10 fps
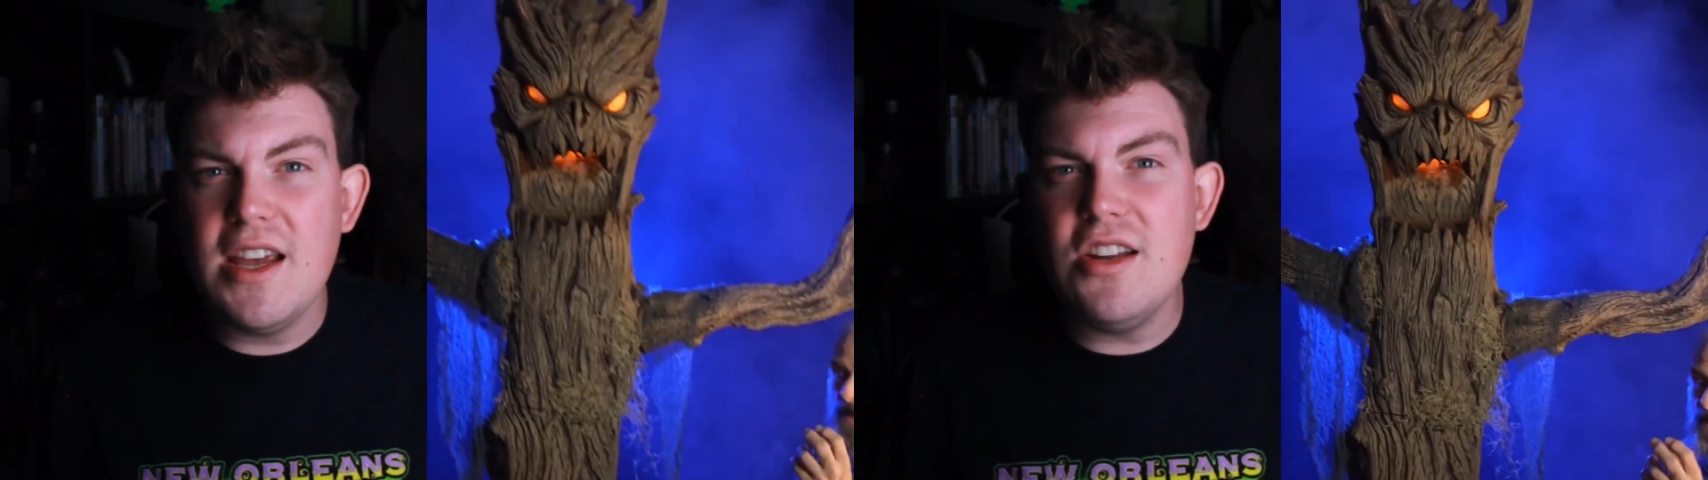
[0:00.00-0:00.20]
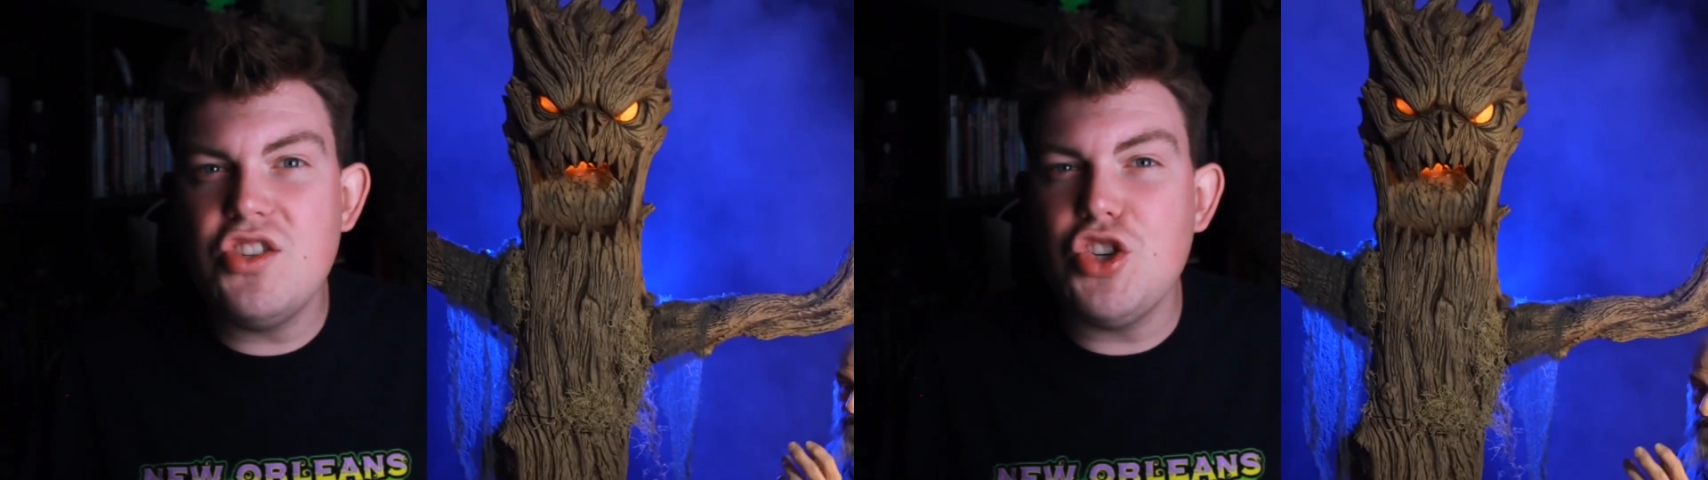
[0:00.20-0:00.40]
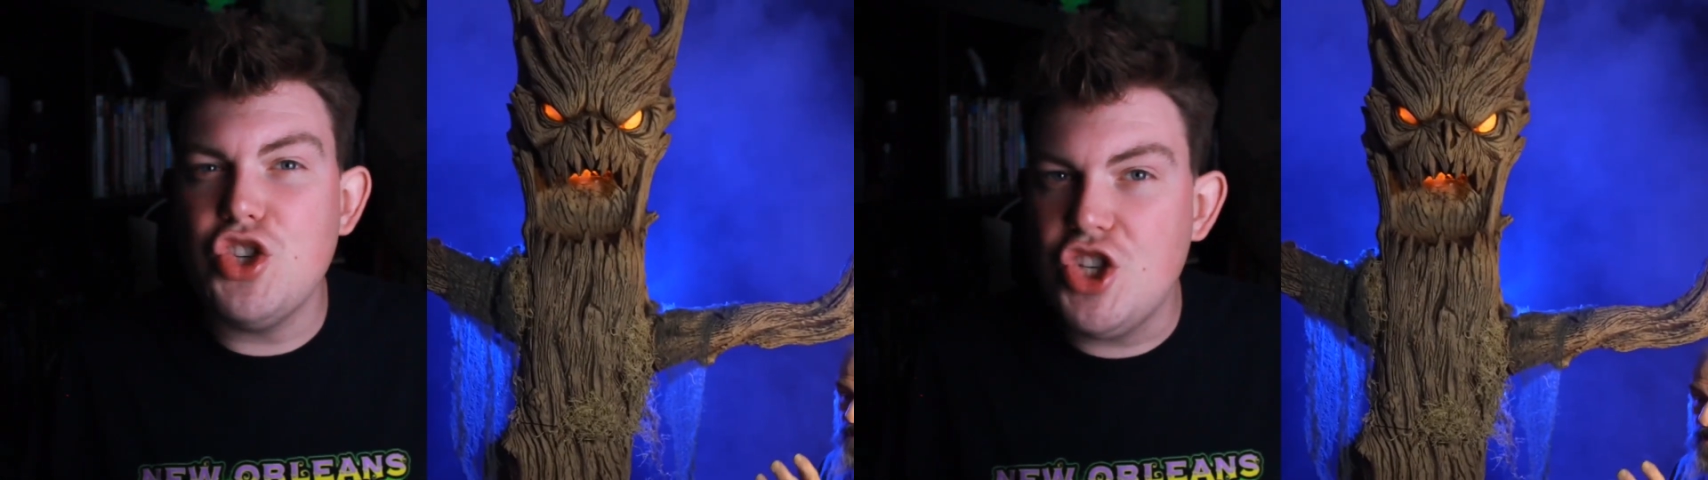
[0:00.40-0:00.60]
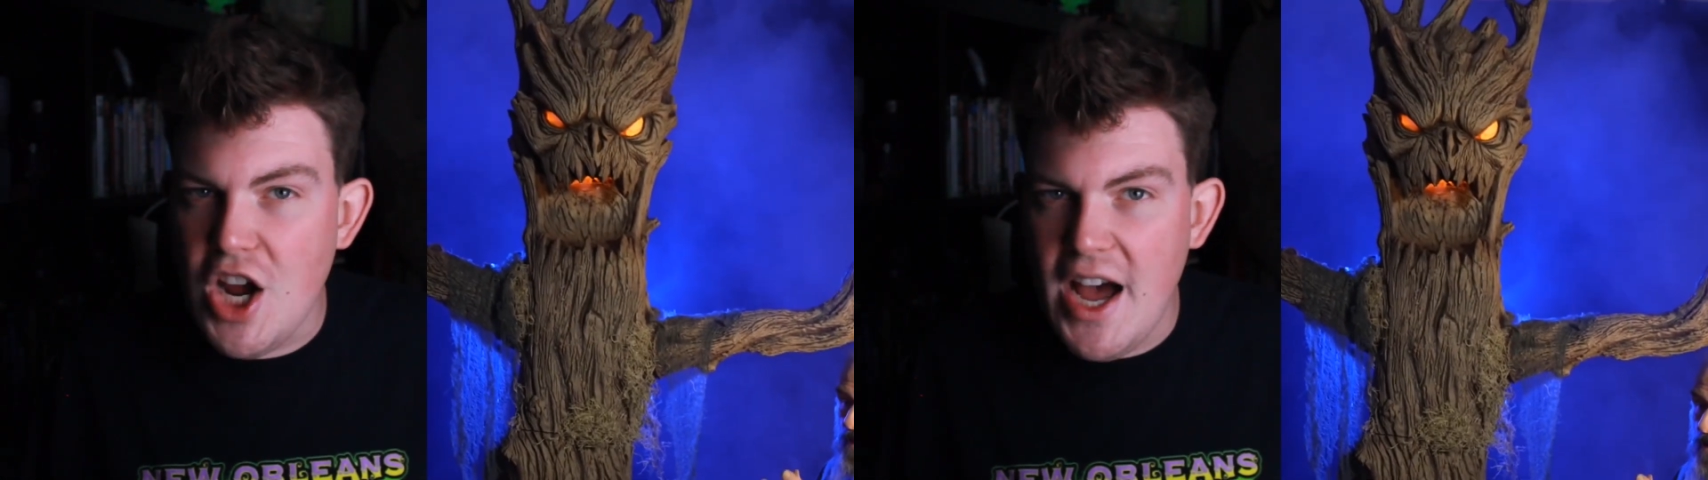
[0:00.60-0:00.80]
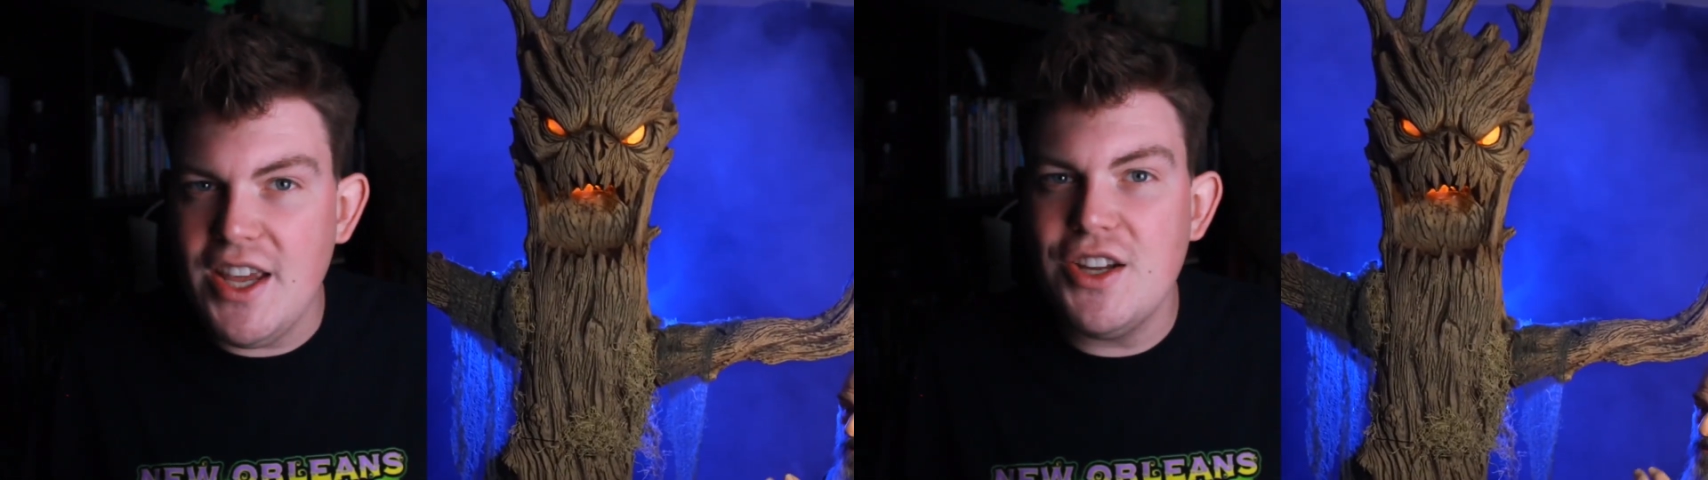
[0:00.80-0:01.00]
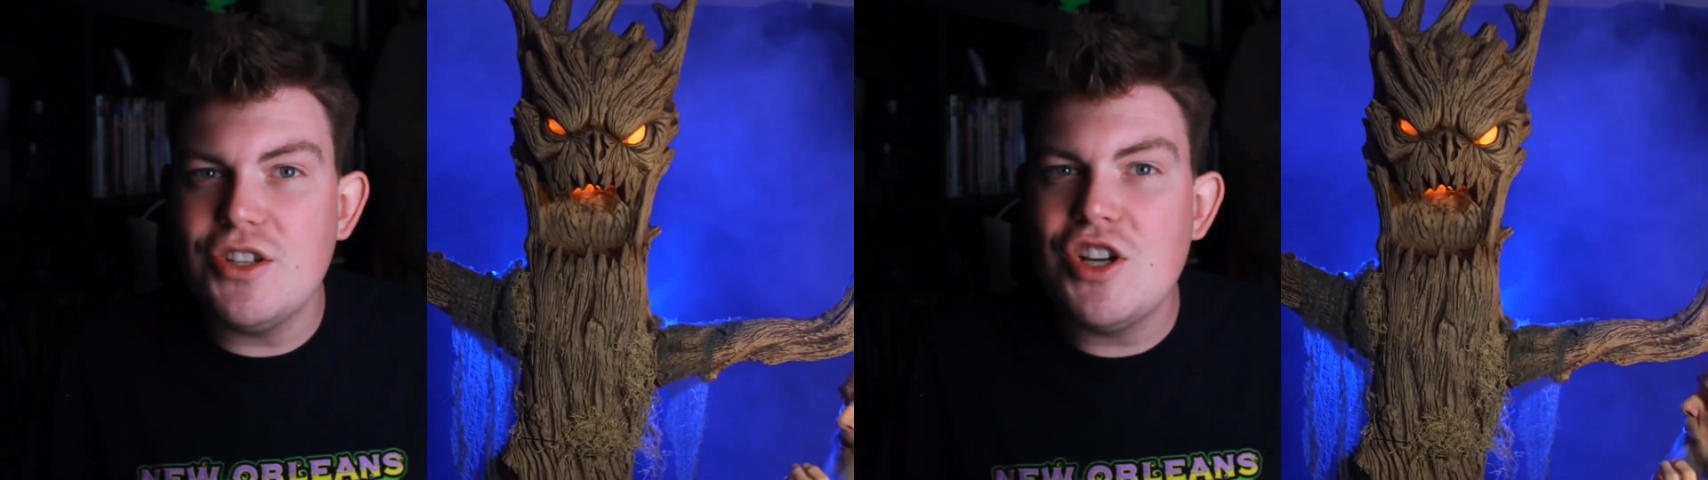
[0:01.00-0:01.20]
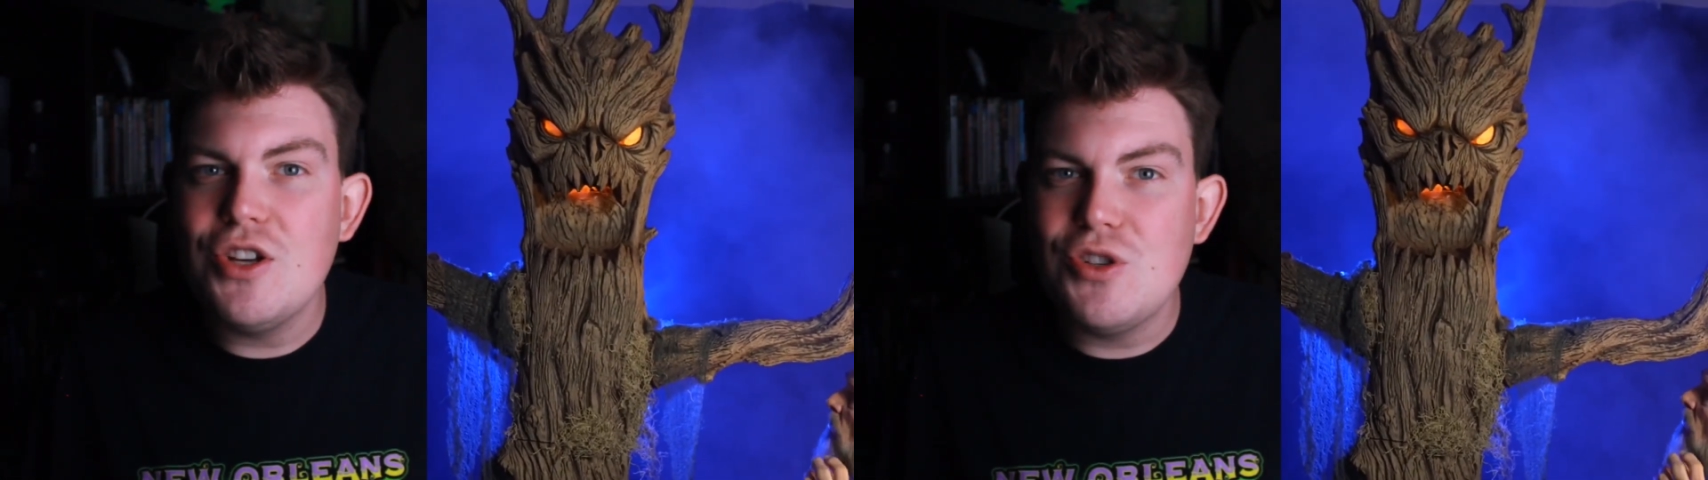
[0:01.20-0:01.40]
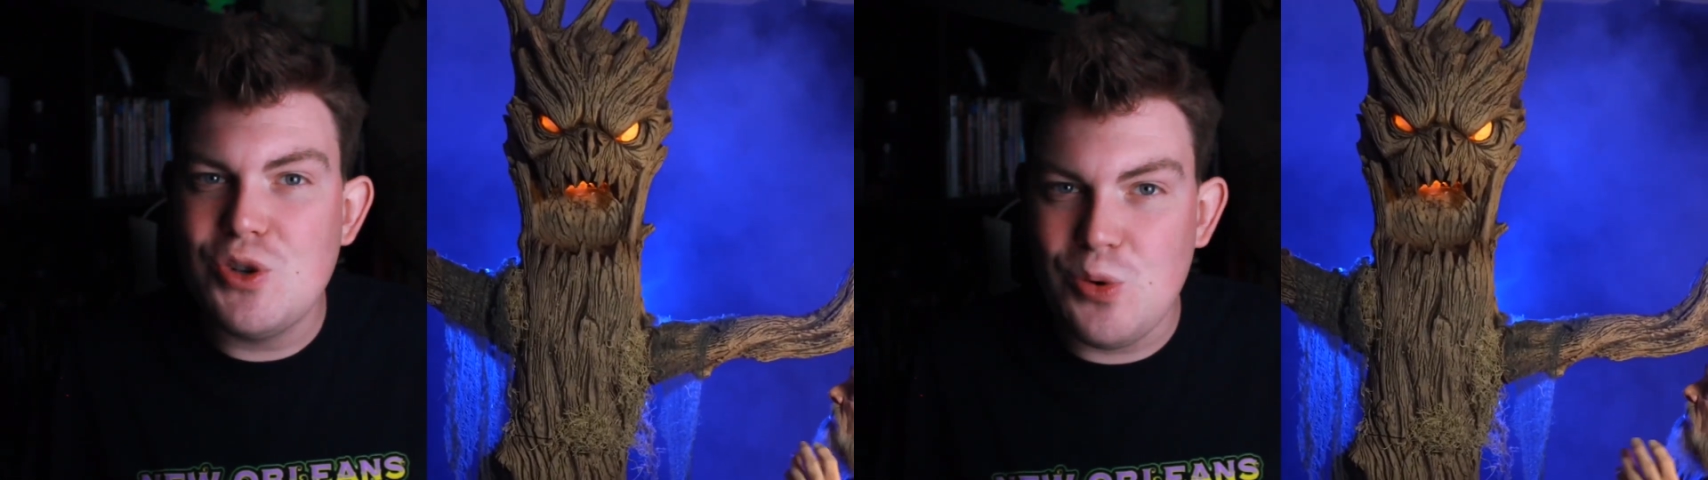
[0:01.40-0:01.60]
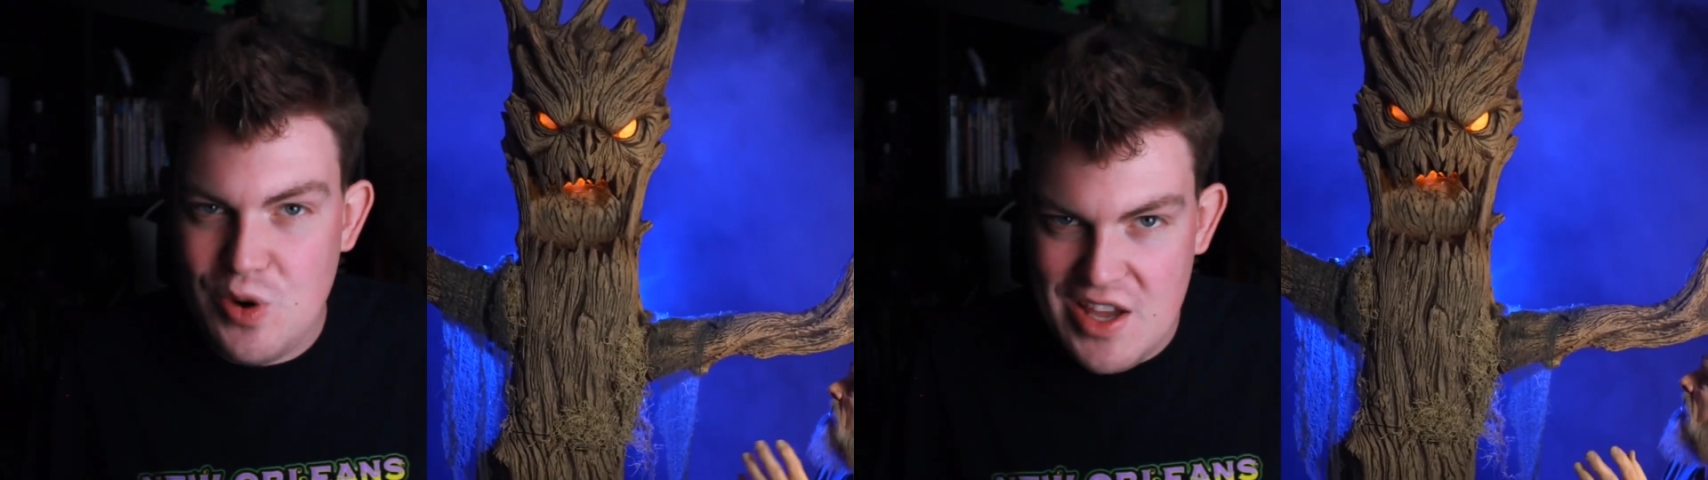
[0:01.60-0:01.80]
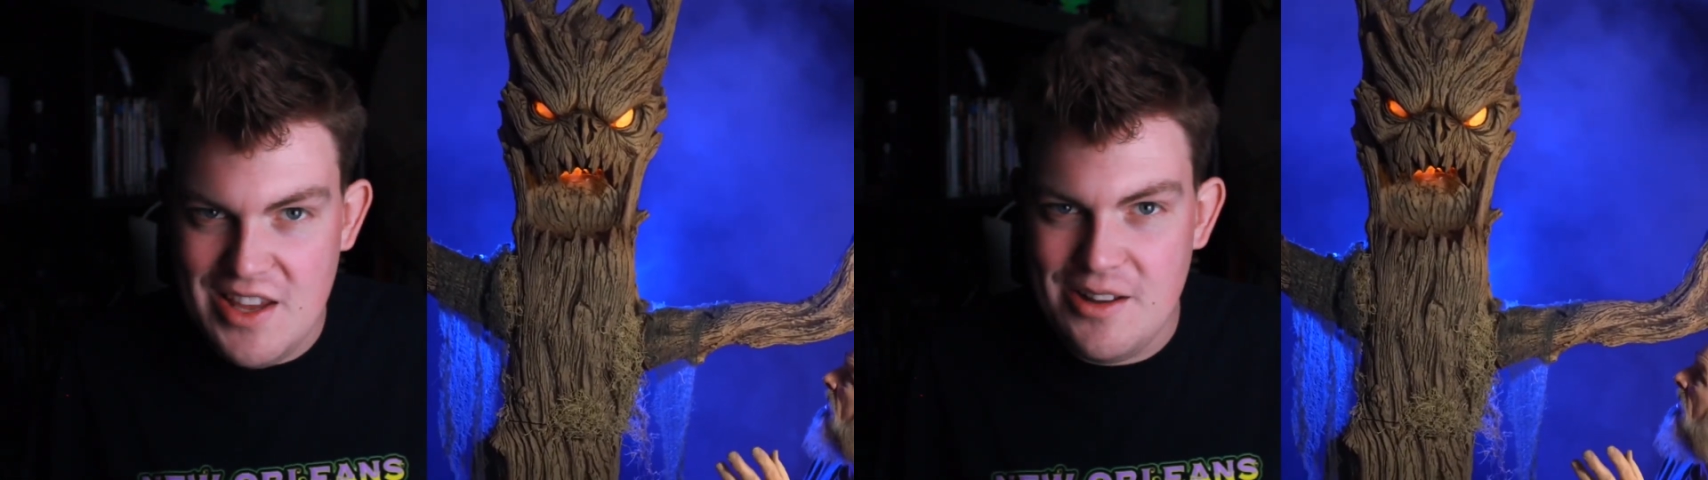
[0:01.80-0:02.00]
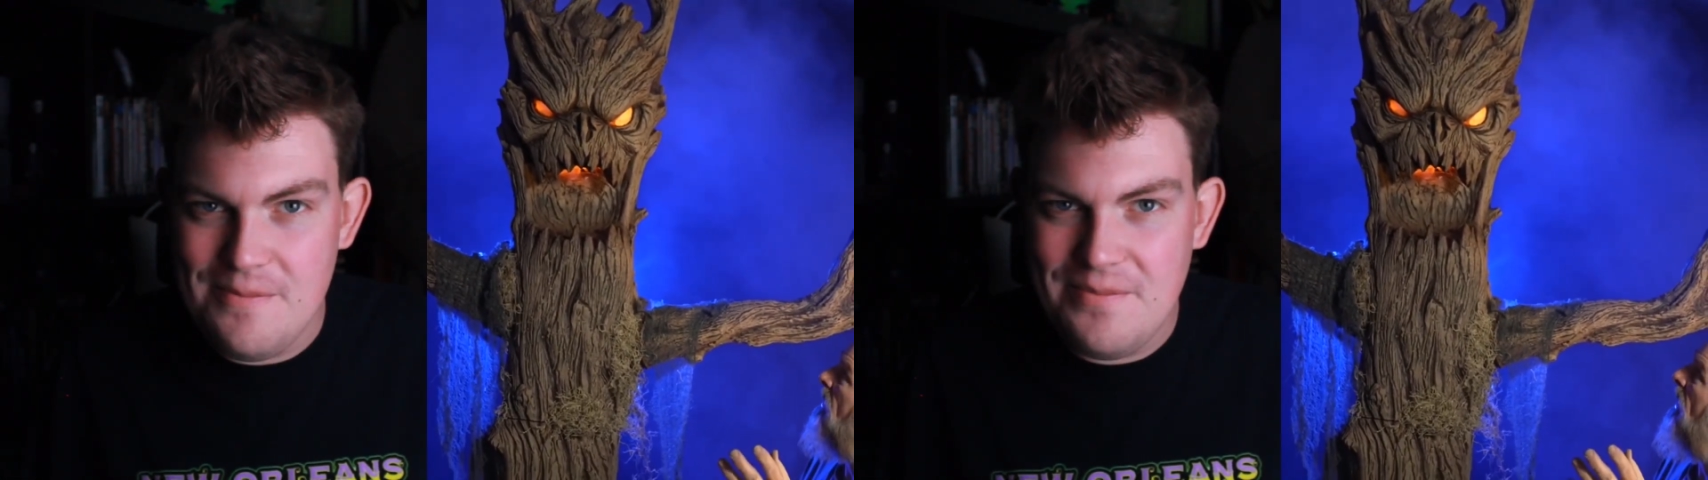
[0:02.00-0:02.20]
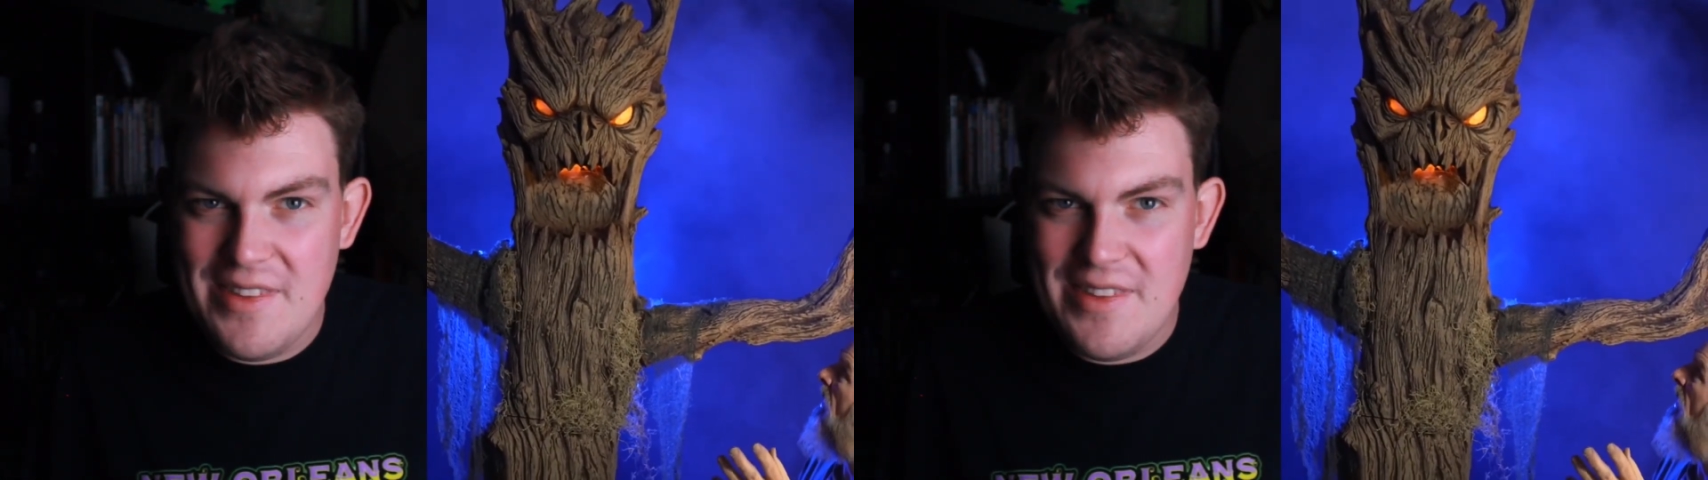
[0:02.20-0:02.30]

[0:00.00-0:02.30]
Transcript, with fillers: It is a giant tree.